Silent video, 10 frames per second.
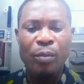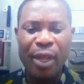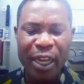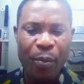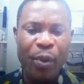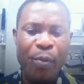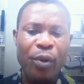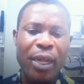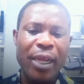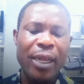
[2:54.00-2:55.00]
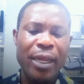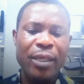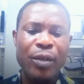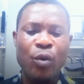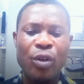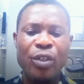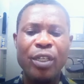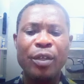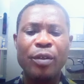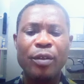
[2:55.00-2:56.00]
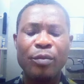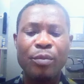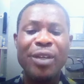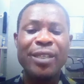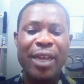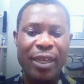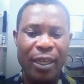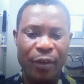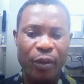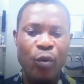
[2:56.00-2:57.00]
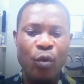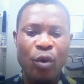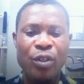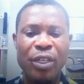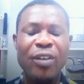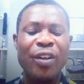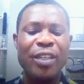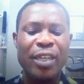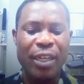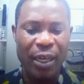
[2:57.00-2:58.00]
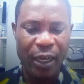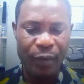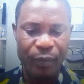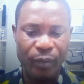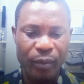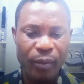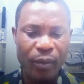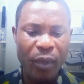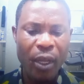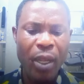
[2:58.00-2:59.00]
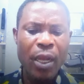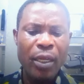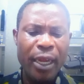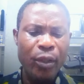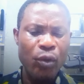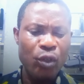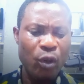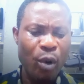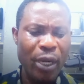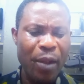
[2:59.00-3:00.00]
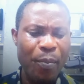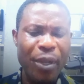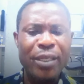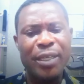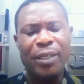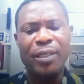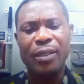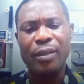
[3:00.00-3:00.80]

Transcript: many people like that, he was the Messiah. Was the great healer. Then to some other persons,